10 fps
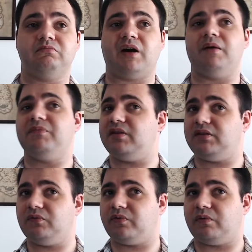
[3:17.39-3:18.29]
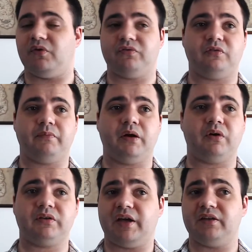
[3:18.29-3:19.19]
I'm sitting for most of my
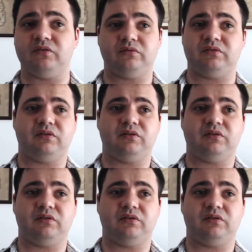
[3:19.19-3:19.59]
work day.